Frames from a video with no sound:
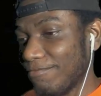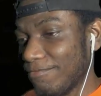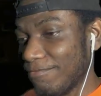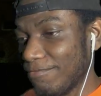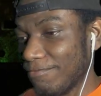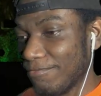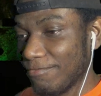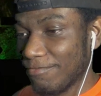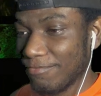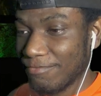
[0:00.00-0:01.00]

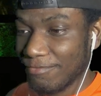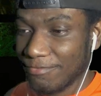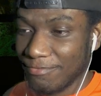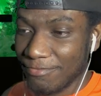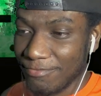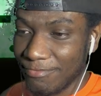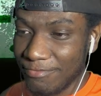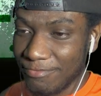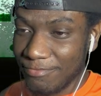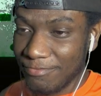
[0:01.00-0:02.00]

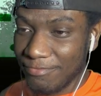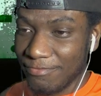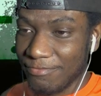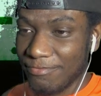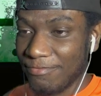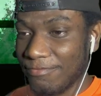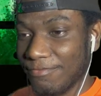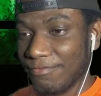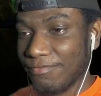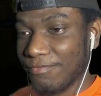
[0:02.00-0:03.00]

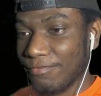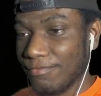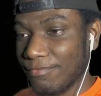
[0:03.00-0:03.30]
No one is speaking in this clip.